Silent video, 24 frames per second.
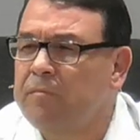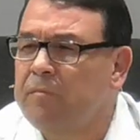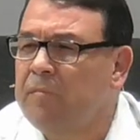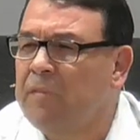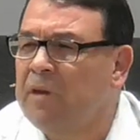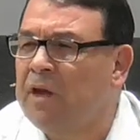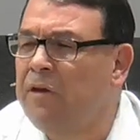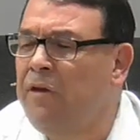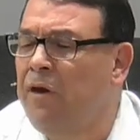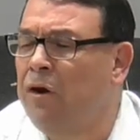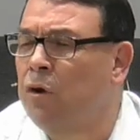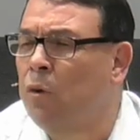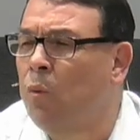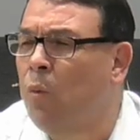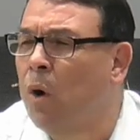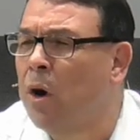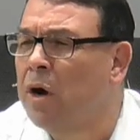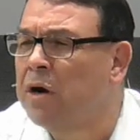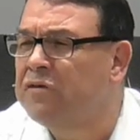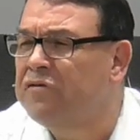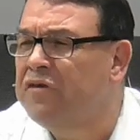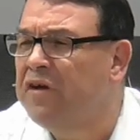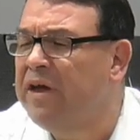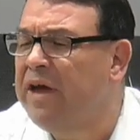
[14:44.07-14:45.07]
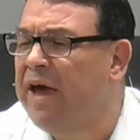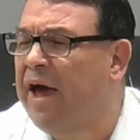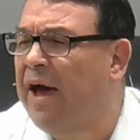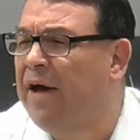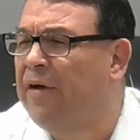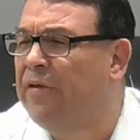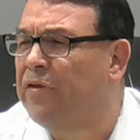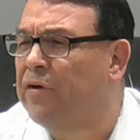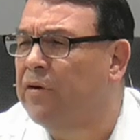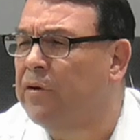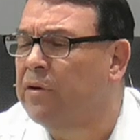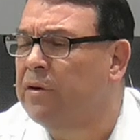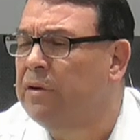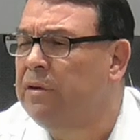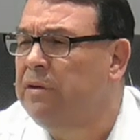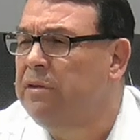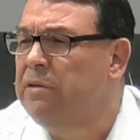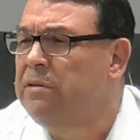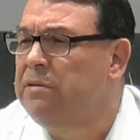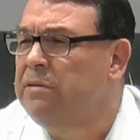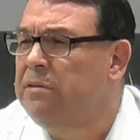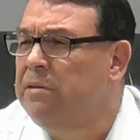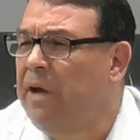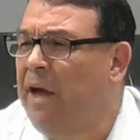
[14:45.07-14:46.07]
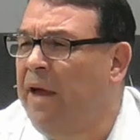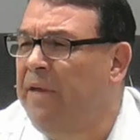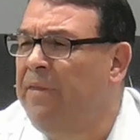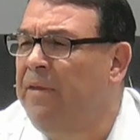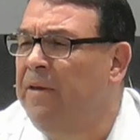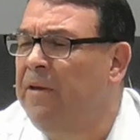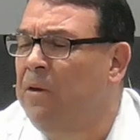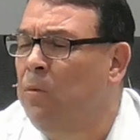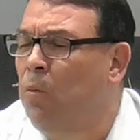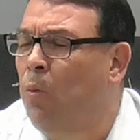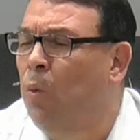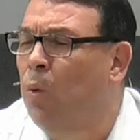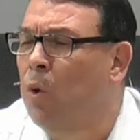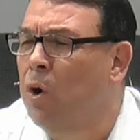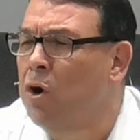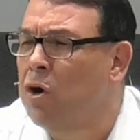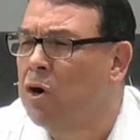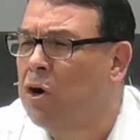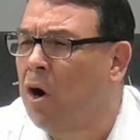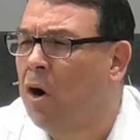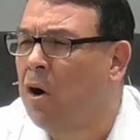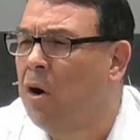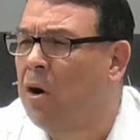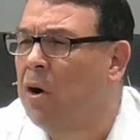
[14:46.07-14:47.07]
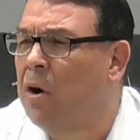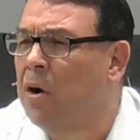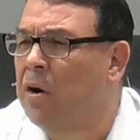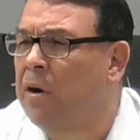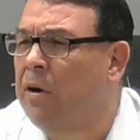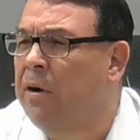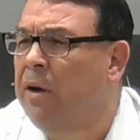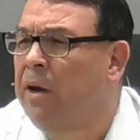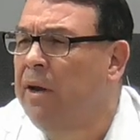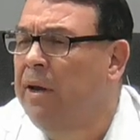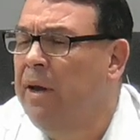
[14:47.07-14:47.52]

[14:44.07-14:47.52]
that'll work together and that work hard